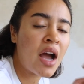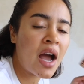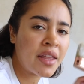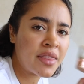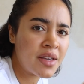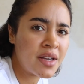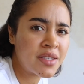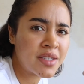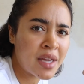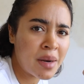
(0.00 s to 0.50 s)
I
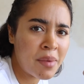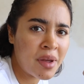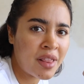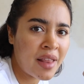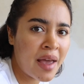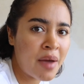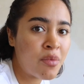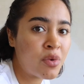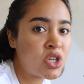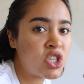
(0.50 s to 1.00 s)
think it's gonna be
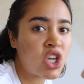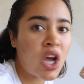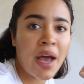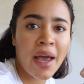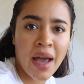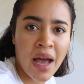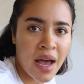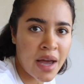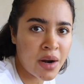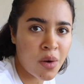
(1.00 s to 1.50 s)
light, which
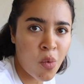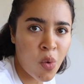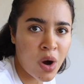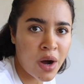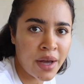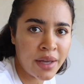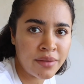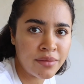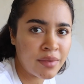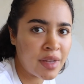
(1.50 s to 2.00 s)
I kinda
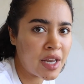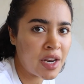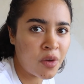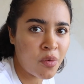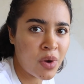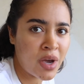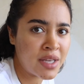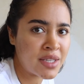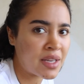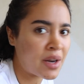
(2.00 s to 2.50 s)
want
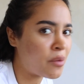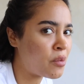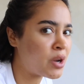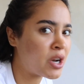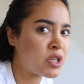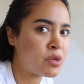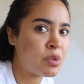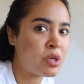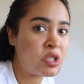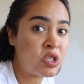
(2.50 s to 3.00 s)
anyways. I don't
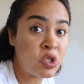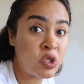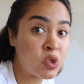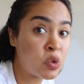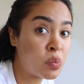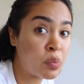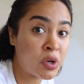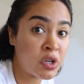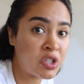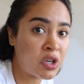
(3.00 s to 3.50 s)
wanna it be
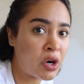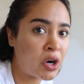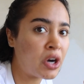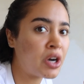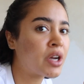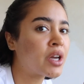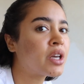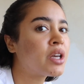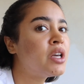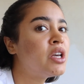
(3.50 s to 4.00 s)
super
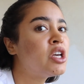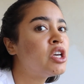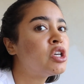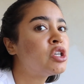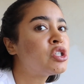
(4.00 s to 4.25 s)
dark.